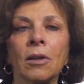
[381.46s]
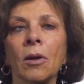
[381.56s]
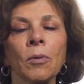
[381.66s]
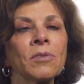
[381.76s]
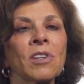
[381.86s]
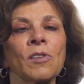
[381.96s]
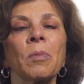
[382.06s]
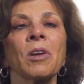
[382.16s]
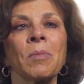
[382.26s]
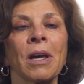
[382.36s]
you know, it would just
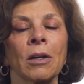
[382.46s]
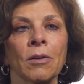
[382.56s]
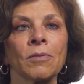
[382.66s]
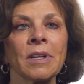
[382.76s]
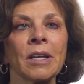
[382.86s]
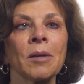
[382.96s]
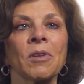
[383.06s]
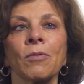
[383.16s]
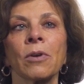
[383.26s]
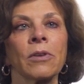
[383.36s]
be a matter of time
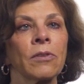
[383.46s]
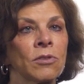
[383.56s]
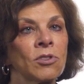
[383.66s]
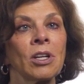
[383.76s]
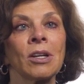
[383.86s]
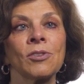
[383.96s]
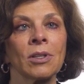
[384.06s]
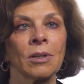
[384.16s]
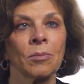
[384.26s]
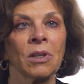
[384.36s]
before there's a change
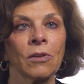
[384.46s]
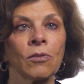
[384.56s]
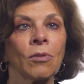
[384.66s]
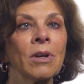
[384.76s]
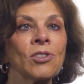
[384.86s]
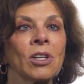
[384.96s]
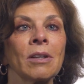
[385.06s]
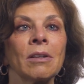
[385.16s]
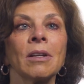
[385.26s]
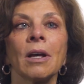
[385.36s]
in
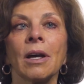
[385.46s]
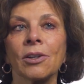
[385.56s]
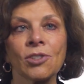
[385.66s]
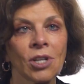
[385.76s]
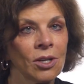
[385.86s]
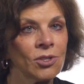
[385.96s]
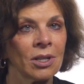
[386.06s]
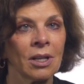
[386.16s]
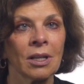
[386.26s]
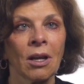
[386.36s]
administration, a change
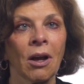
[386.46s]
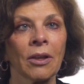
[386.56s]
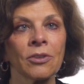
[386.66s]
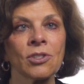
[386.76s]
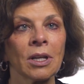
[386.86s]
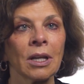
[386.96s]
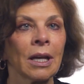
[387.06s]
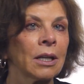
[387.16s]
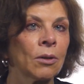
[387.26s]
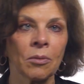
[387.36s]
in ideology,
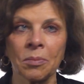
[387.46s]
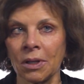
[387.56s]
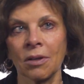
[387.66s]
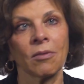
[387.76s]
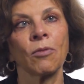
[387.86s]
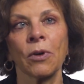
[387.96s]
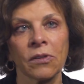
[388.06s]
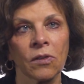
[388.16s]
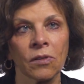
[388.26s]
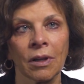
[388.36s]
and it would be
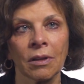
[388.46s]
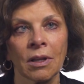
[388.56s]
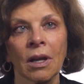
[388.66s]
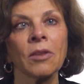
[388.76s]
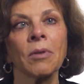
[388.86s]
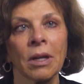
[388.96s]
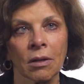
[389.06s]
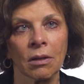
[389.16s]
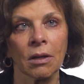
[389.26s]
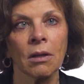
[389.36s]
voices on the other end
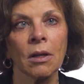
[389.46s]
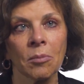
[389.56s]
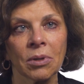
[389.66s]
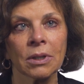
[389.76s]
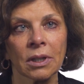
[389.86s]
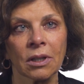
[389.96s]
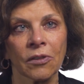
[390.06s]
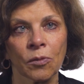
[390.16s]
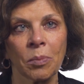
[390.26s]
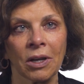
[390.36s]
of the political
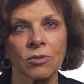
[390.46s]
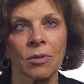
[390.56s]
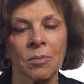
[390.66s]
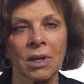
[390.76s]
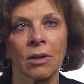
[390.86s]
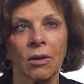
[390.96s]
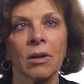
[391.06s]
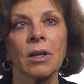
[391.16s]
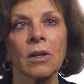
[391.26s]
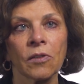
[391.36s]
spectrum that
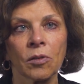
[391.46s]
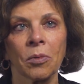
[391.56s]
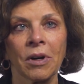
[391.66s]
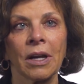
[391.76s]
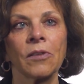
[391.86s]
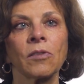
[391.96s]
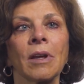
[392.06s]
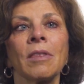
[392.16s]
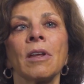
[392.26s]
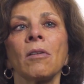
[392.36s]
are suppressed.
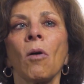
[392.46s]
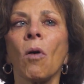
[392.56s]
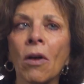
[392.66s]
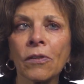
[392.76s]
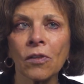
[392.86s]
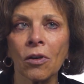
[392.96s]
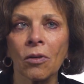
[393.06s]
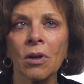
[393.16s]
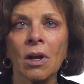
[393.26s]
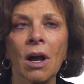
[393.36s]
And then
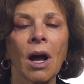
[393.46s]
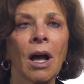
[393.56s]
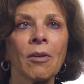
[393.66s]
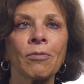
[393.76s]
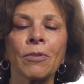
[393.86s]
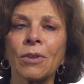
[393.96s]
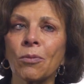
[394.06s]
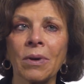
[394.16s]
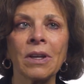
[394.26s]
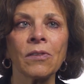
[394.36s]
also for the
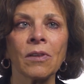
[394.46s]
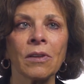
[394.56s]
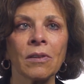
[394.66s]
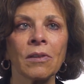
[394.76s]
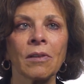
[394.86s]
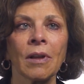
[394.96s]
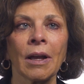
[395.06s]
reason